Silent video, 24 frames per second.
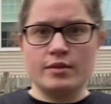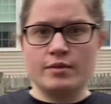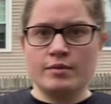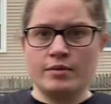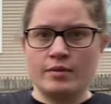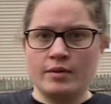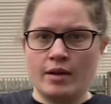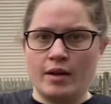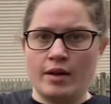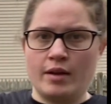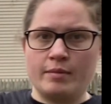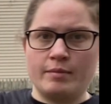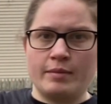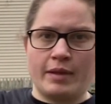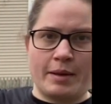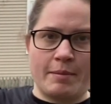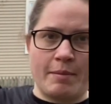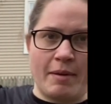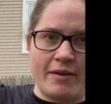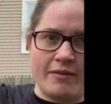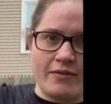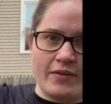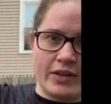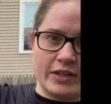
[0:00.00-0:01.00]
like my
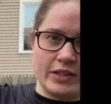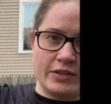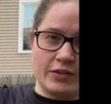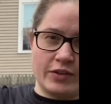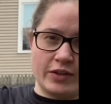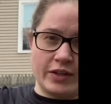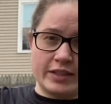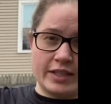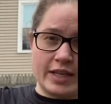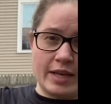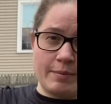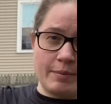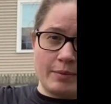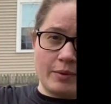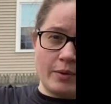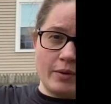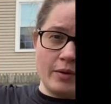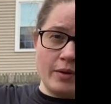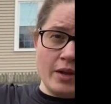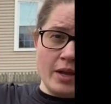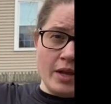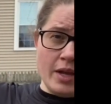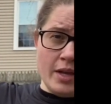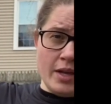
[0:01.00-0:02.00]
fence for example,
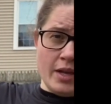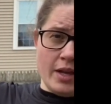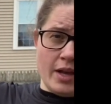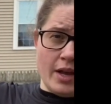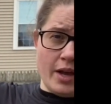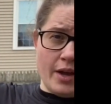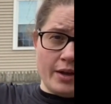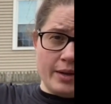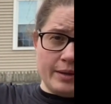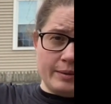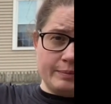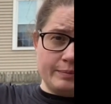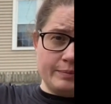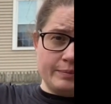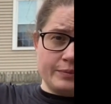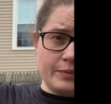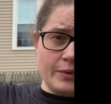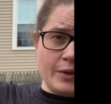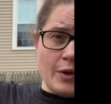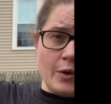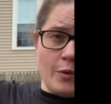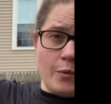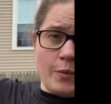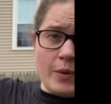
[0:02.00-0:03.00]

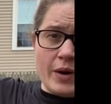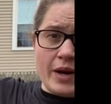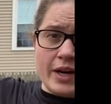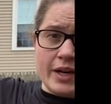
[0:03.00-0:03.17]
where